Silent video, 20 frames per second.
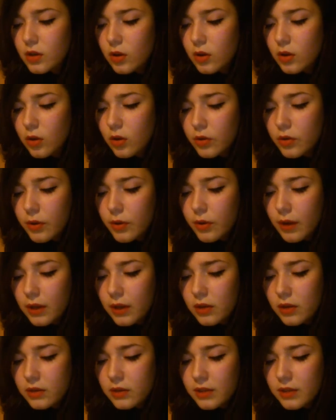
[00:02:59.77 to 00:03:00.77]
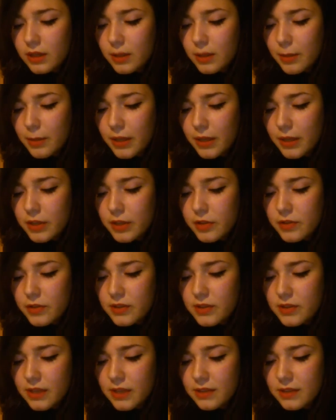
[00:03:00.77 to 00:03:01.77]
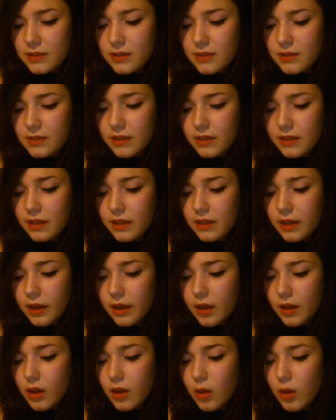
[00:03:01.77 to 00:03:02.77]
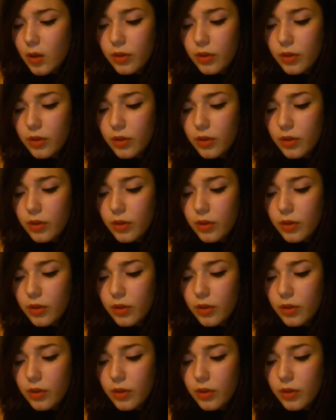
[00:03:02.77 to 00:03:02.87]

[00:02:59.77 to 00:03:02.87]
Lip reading: although I looked at the picture of Saint Cecilia with a